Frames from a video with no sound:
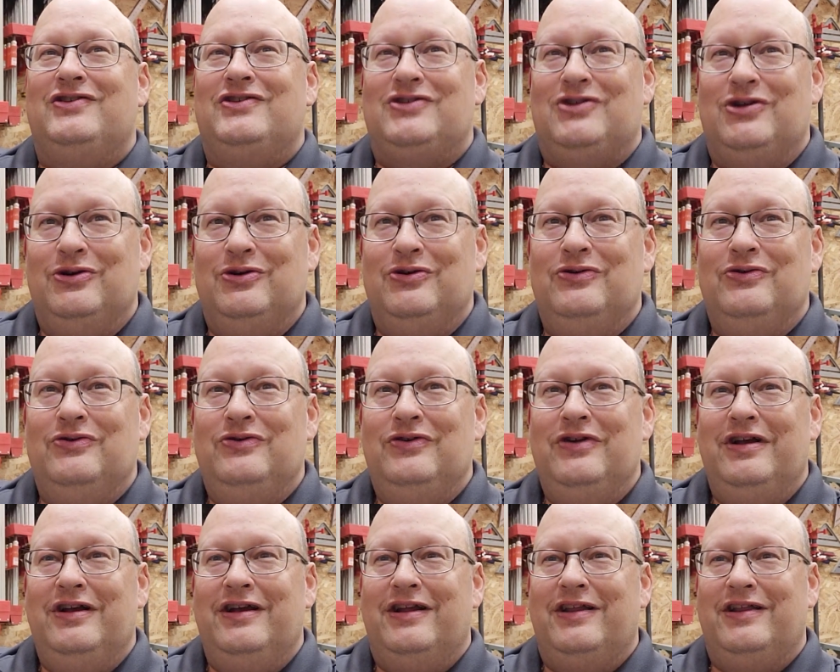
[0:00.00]
to
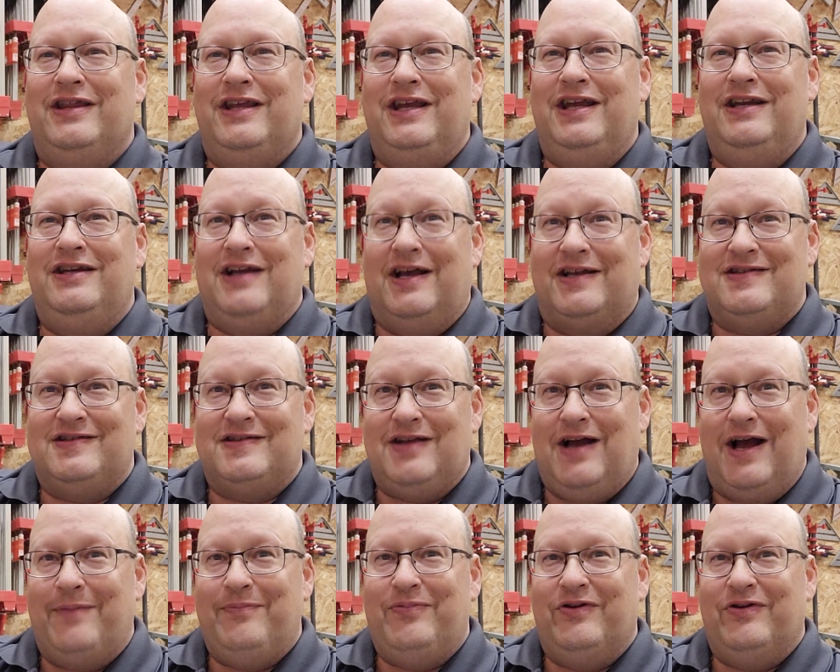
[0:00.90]
the dust
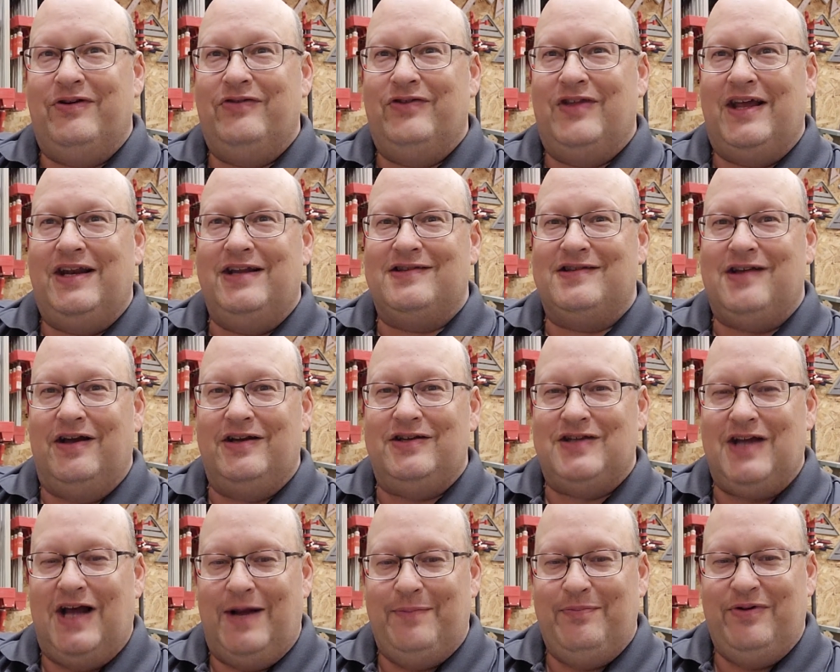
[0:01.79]
stopper that is on
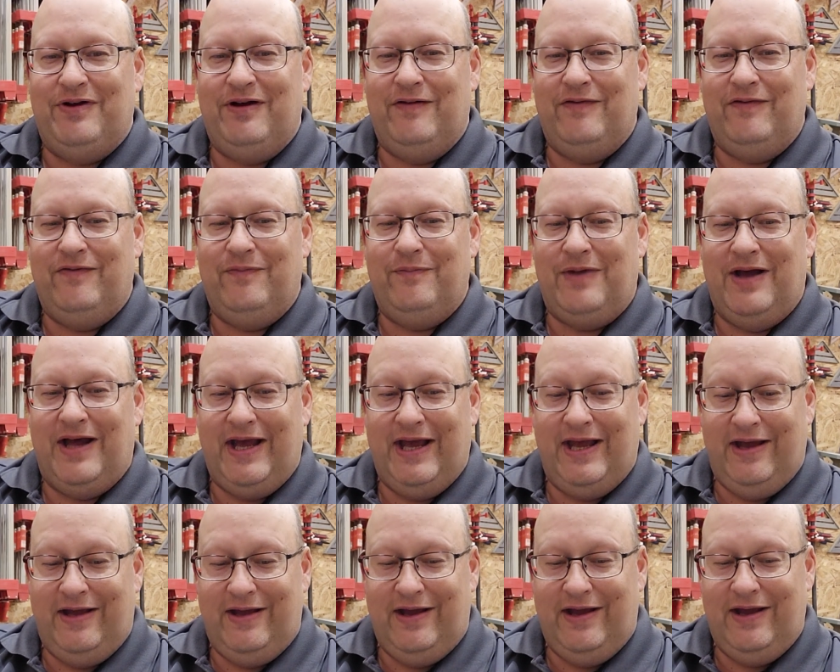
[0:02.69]
top of
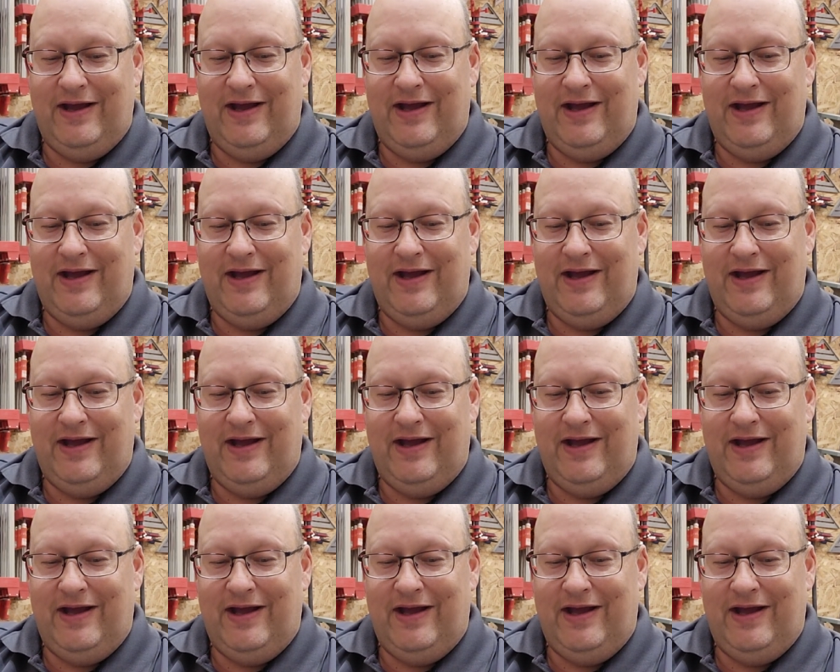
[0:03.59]
my